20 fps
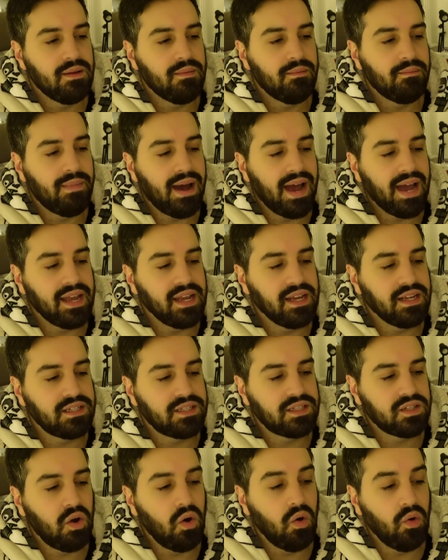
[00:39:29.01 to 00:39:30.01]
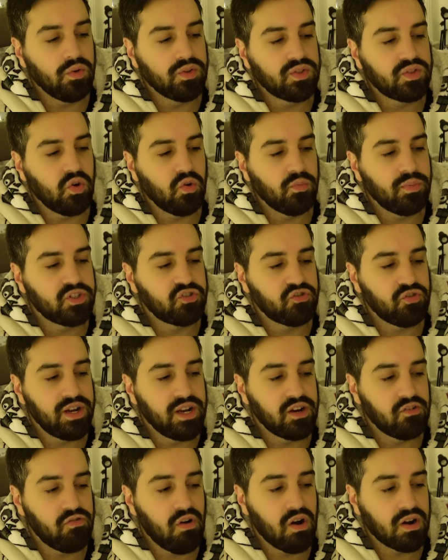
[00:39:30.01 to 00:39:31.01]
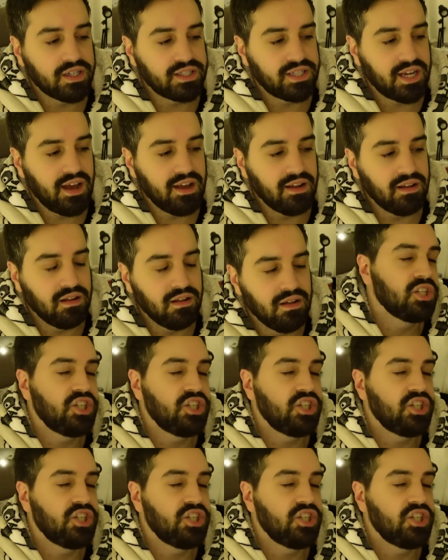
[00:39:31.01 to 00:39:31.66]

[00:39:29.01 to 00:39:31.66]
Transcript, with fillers: might also betray Crocodile.